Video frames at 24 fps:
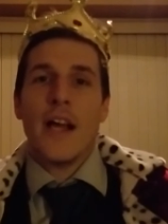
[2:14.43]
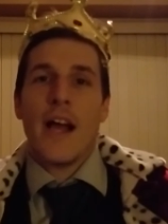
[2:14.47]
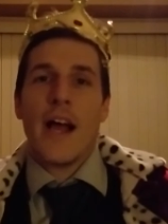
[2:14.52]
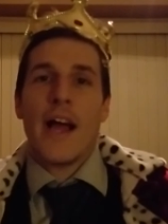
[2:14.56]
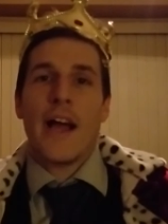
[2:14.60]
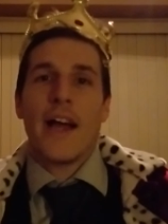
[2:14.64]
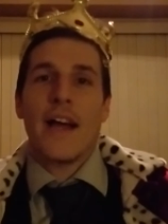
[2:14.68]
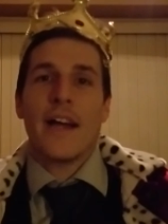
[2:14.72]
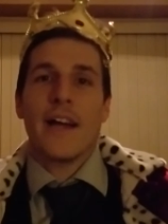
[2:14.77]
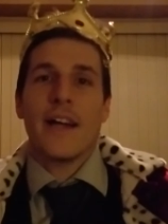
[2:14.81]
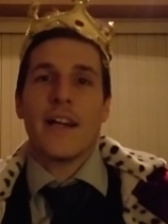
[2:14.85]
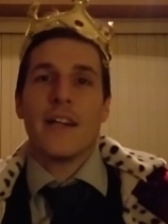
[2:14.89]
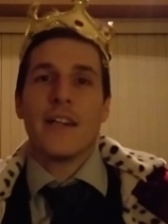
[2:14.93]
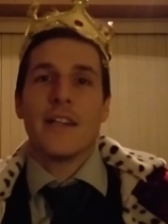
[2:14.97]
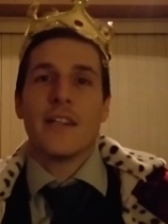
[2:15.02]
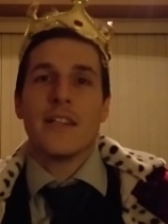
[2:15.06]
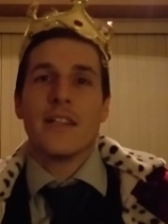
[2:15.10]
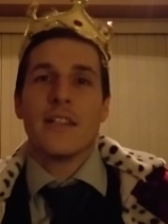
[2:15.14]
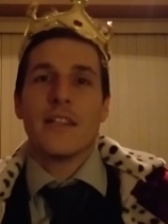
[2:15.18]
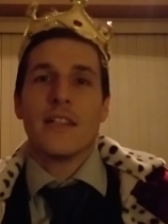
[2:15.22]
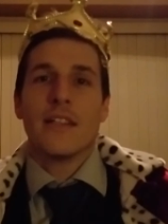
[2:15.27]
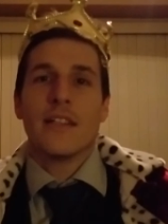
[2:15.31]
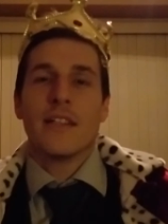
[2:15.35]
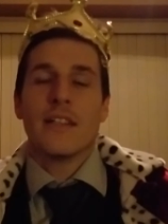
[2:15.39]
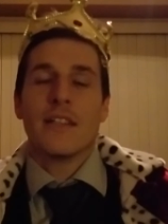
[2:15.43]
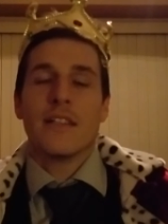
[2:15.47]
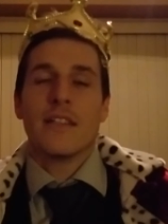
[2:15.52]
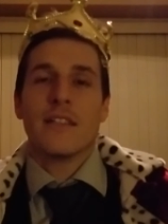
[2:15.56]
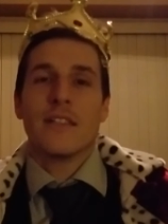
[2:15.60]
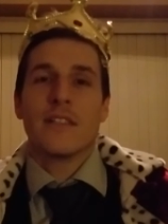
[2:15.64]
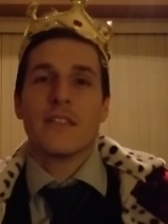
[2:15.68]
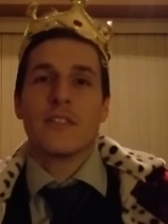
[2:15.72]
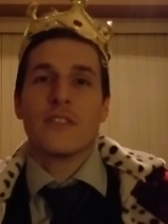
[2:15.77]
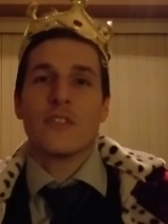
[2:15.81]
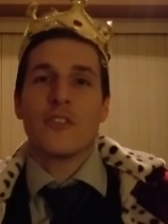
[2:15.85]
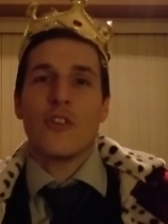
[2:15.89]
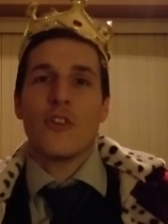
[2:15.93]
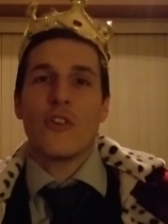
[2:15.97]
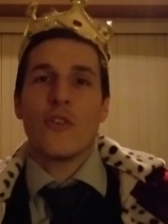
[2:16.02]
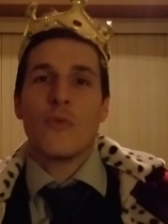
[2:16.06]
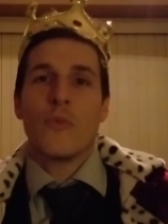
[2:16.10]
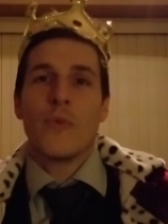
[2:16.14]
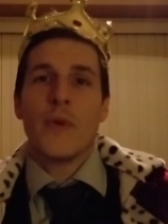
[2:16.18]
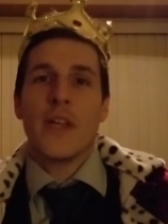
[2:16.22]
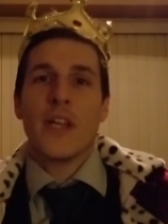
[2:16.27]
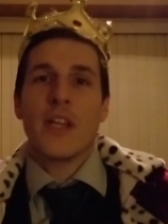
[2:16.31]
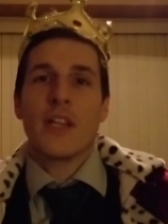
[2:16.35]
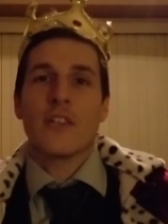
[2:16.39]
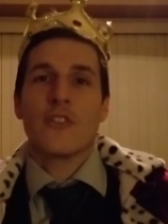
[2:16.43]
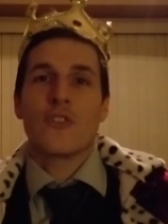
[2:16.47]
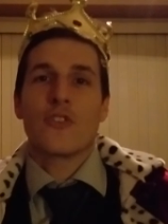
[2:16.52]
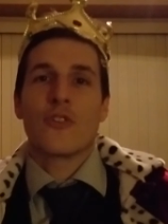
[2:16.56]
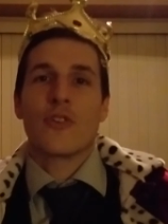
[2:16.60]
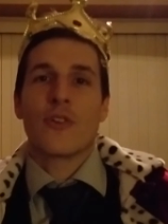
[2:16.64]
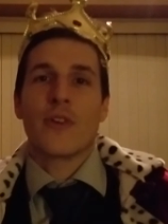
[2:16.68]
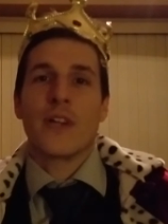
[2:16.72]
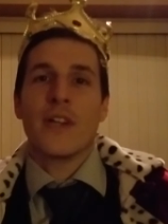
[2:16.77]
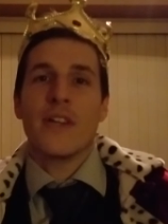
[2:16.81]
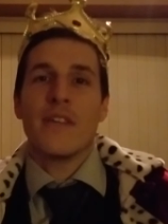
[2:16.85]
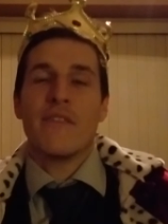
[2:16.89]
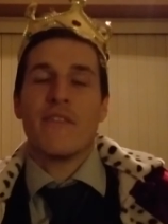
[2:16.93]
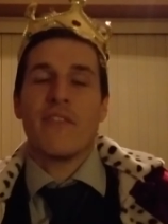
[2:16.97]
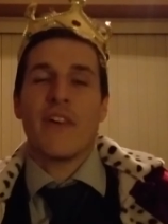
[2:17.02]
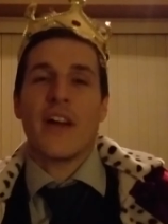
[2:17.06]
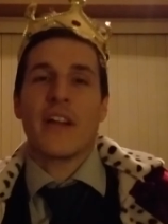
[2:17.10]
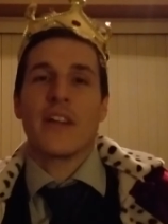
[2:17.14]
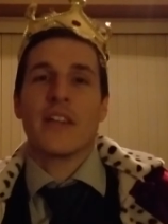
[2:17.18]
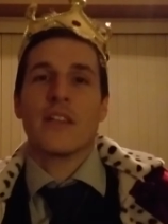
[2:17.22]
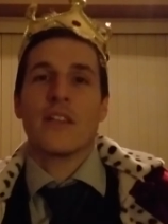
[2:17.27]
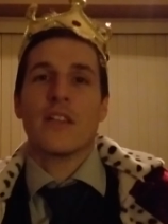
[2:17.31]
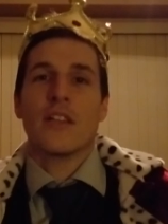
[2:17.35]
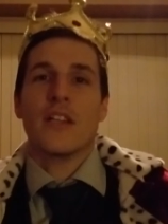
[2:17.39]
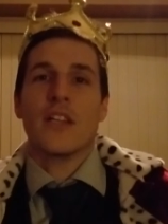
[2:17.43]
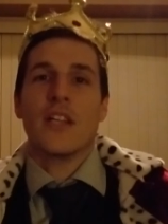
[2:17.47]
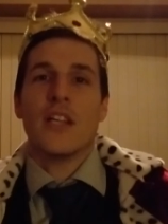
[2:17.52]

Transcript: and we can surely find